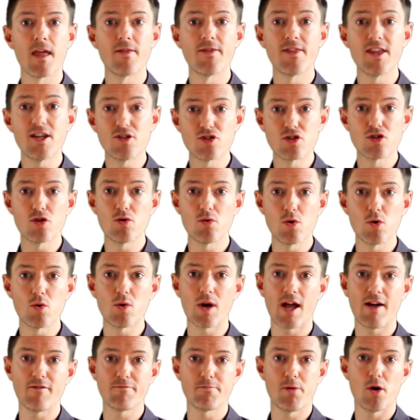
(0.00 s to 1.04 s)
These do all
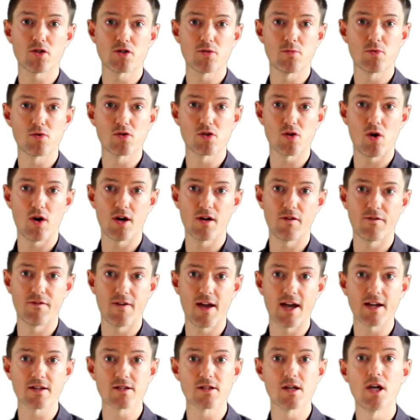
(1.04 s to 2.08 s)
have possible side
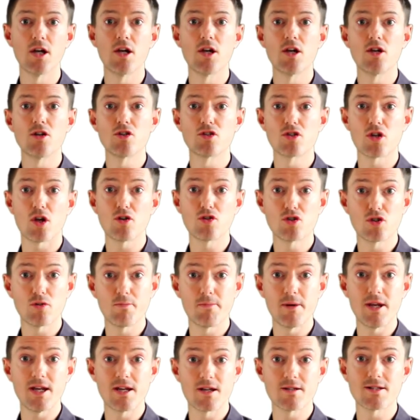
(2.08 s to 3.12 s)
effects, so should
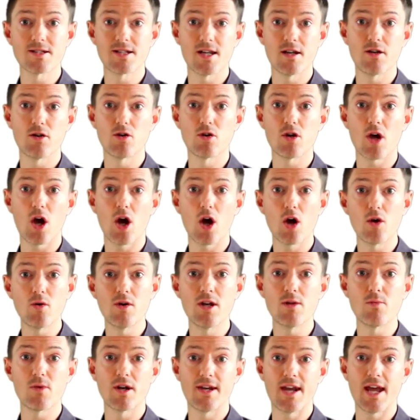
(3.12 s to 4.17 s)
be considered
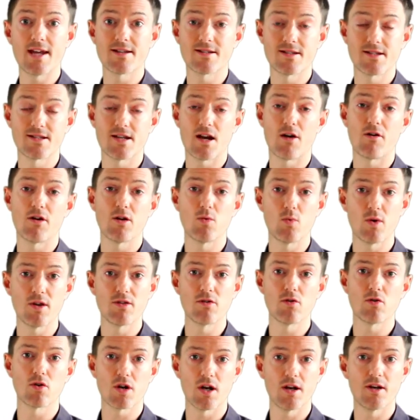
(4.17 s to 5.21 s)
only when necessary with
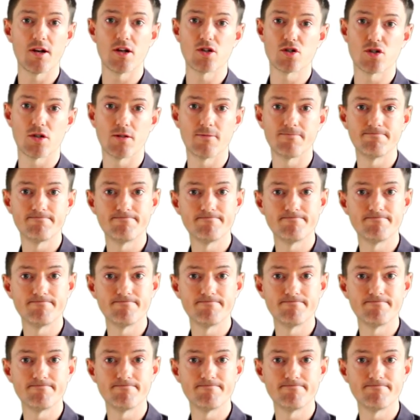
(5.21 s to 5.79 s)
your clinician.